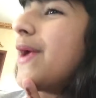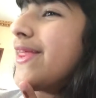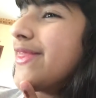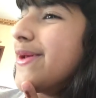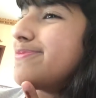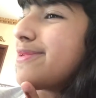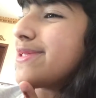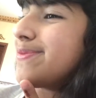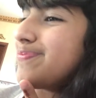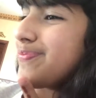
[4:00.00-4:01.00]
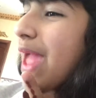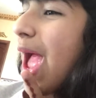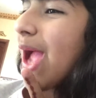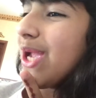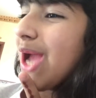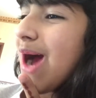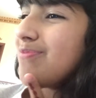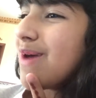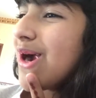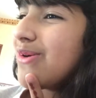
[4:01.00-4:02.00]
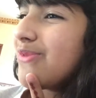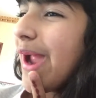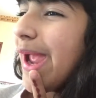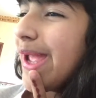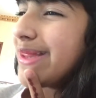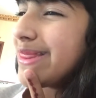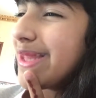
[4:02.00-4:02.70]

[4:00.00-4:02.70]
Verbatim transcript: red lips. I got my red